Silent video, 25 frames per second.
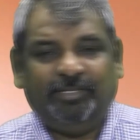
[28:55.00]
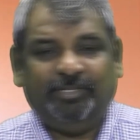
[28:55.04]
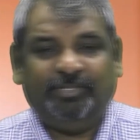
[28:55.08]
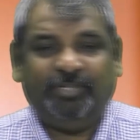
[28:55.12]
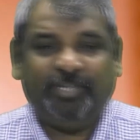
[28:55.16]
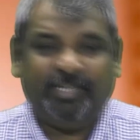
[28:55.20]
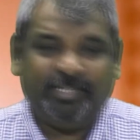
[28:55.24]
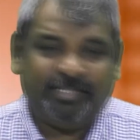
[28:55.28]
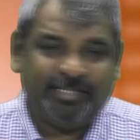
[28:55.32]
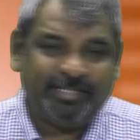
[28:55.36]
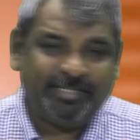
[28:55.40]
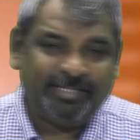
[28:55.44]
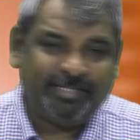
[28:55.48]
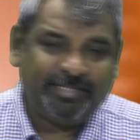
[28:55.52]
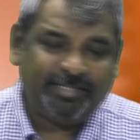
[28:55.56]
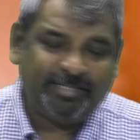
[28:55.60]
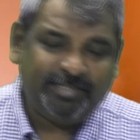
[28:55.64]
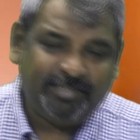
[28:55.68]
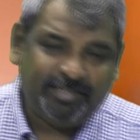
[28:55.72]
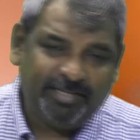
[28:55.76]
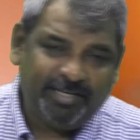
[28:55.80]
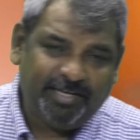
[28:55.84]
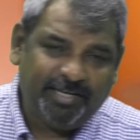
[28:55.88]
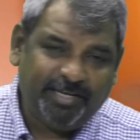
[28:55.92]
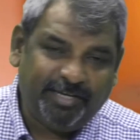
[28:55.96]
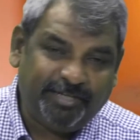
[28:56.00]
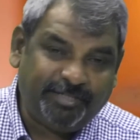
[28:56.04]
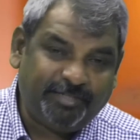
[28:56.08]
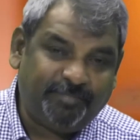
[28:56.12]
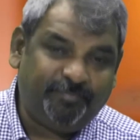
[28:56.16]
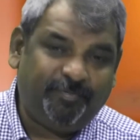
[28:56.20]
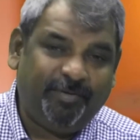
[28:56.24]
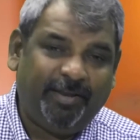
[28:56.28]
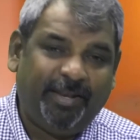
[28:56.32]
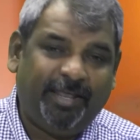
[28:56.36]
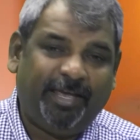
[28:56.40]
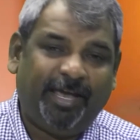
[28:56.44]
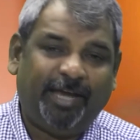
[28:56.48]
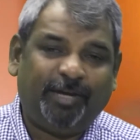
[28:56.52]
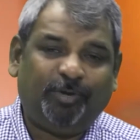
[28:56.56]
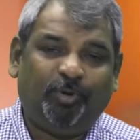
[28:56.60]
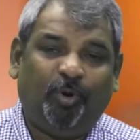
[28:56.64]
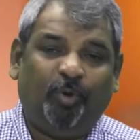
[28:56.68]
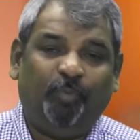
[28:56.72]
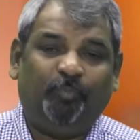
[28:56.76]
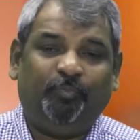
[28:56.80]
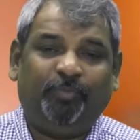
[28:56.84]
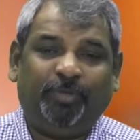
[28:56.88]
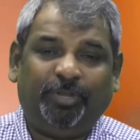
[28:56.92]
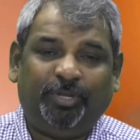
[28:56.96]
Jesus is feeling at
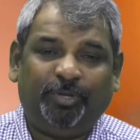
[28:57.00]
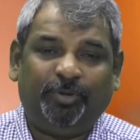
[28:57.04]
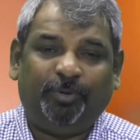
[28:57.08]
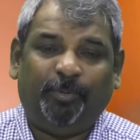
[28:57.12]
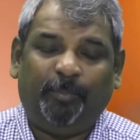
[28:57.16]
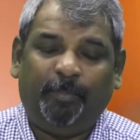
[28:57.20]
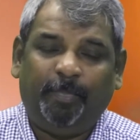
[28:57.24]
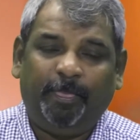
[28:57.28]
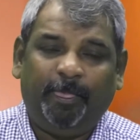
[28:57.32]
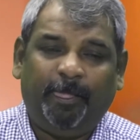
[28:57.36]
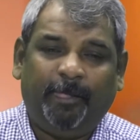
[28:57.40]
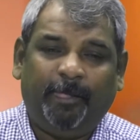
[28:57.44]
home with you.